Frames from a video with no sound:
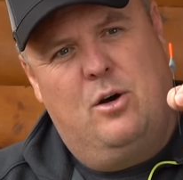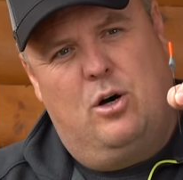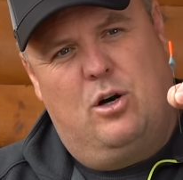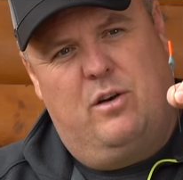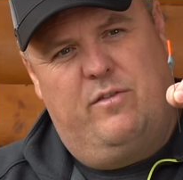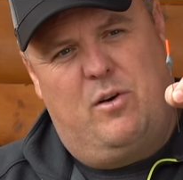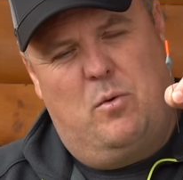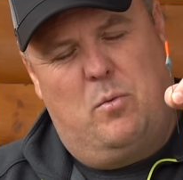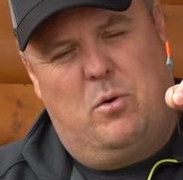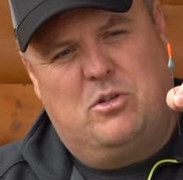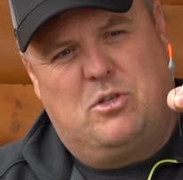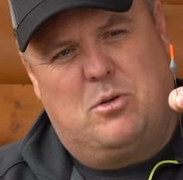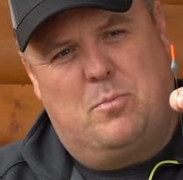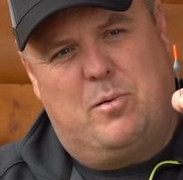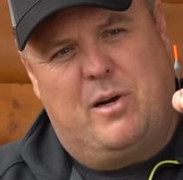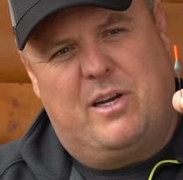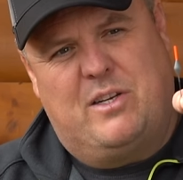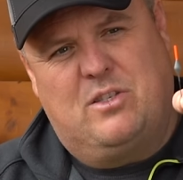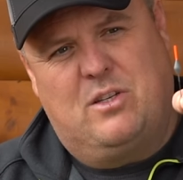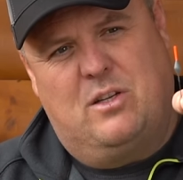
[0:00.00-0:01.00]
or if I want a
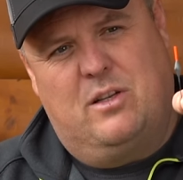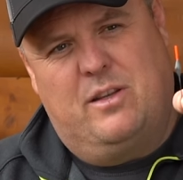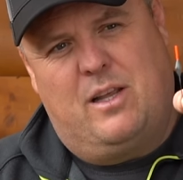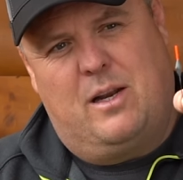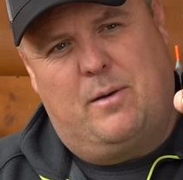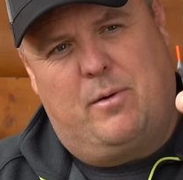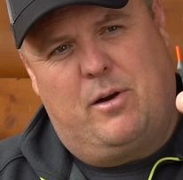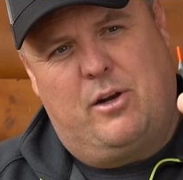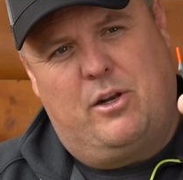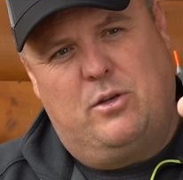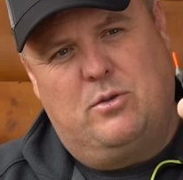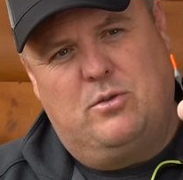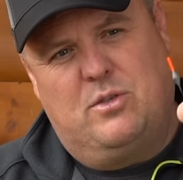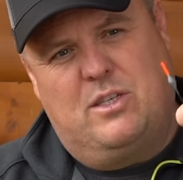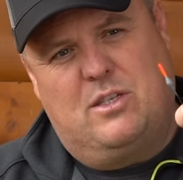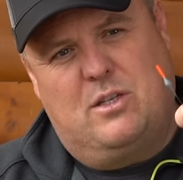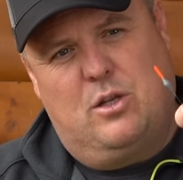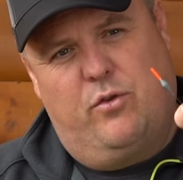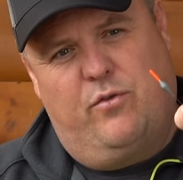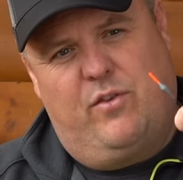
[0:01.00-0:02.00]
bristle, then I'm going to use
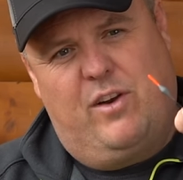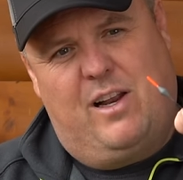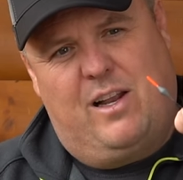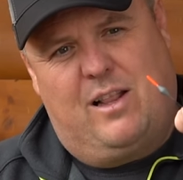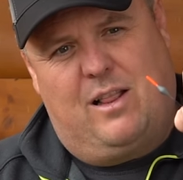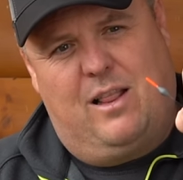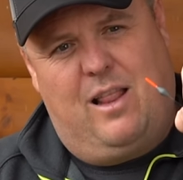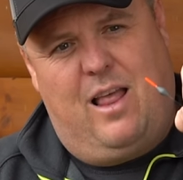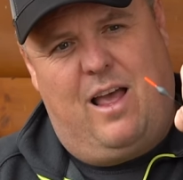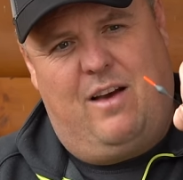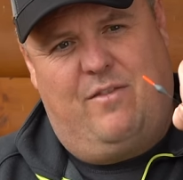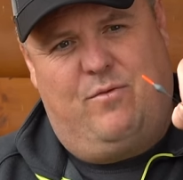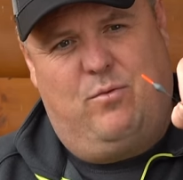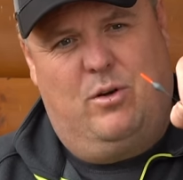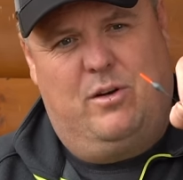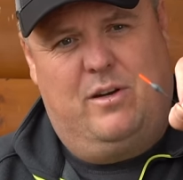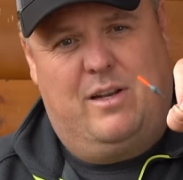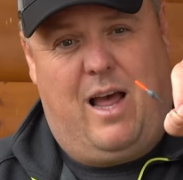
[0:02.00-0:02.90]
these lovely little F1